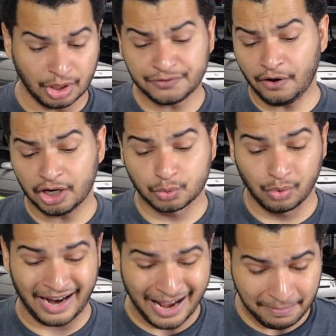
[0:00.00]
So as far as
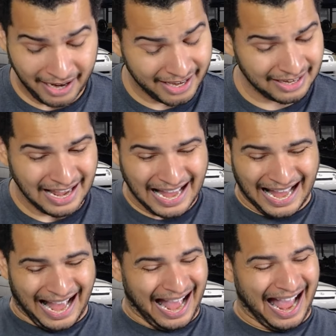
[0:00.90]
would I buy it,
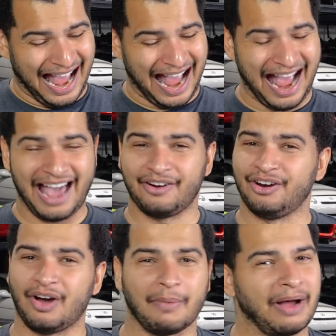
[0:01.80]
I don't
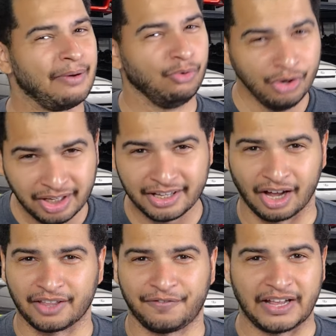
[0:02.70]
know, I'm really
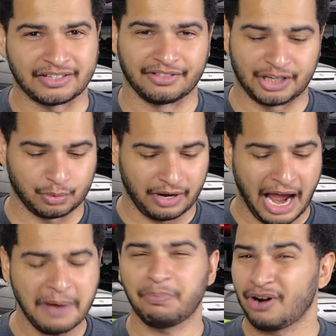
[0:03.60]
on the fence on this one.
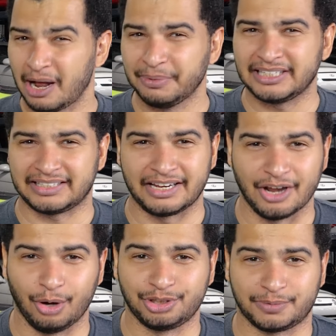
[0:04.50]
I'd probably say
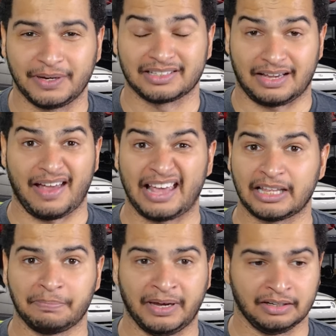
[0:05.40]
no, just because I had
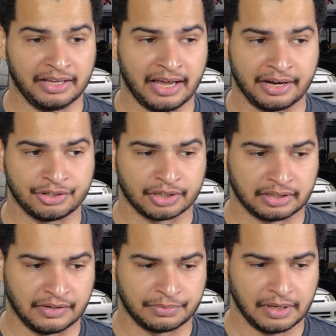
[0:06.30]
that Bentley and it just gives